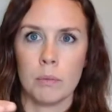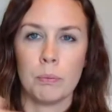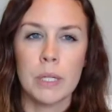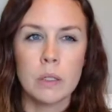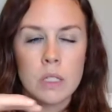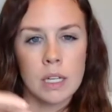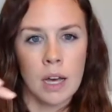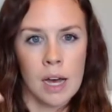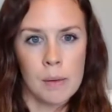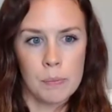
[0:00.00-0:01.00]
building
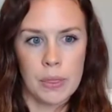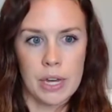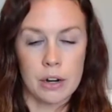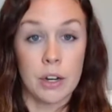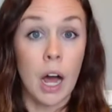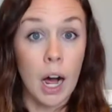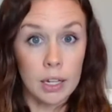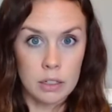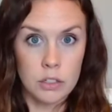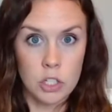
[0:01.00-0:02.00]
up their
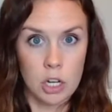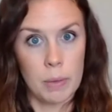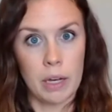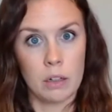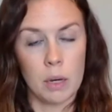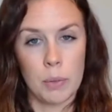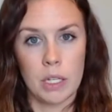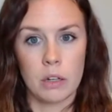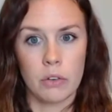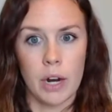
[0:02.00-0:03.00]
knowledge about
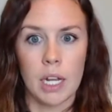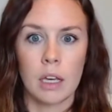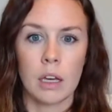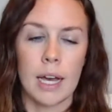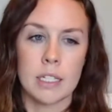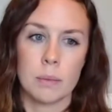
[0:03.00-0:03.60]
opinion writing as